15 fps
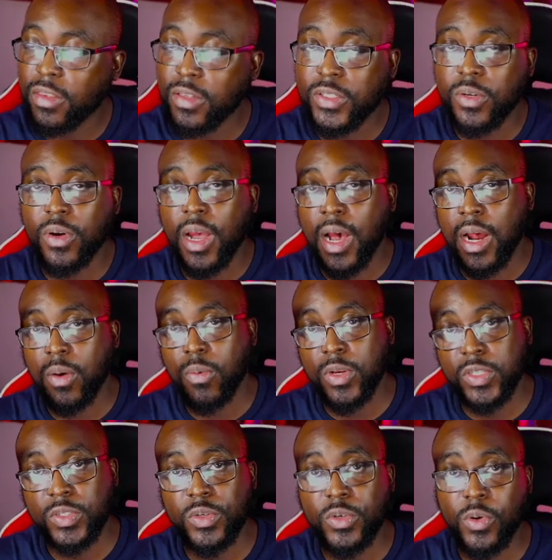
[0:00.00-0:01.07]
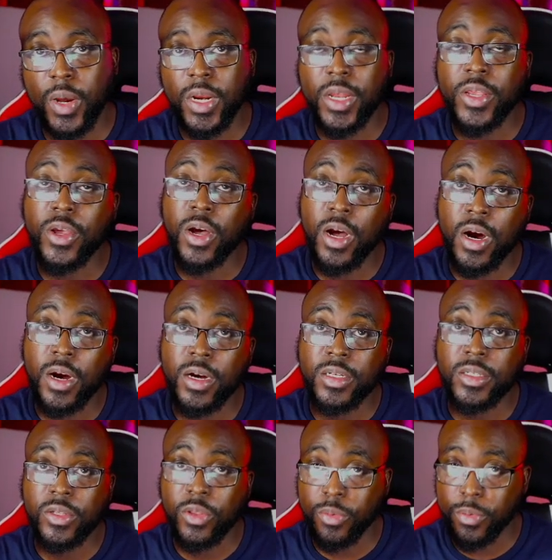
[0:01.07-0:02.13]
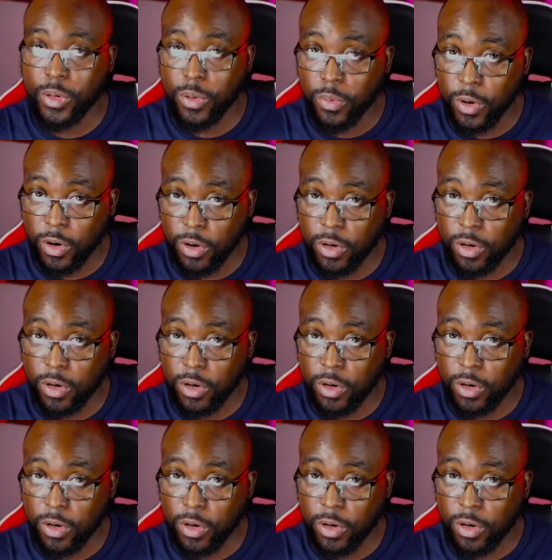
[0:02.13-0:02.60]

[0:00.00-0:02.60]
So God wants to dwell in your heart through the word,